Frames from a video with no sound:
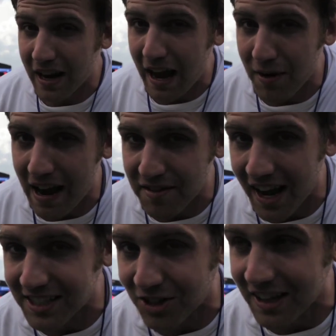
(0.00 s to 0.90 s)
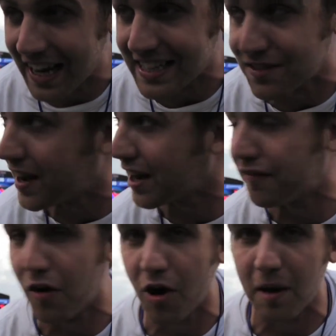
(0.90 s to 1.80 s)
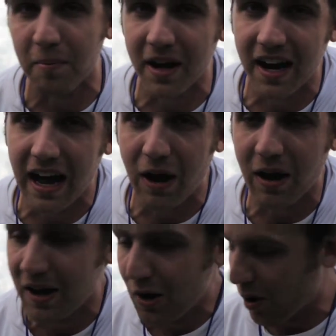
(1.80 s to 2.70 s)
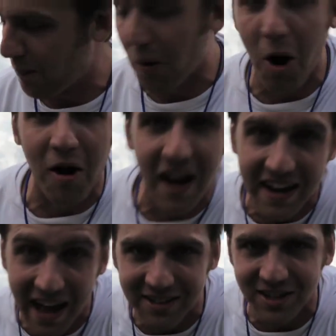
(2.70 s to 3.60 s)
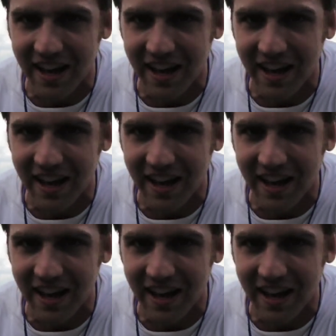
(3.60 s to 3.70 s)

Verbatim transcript: a I would have a nicer lens if I could afford it. But uh, we're poor right now, so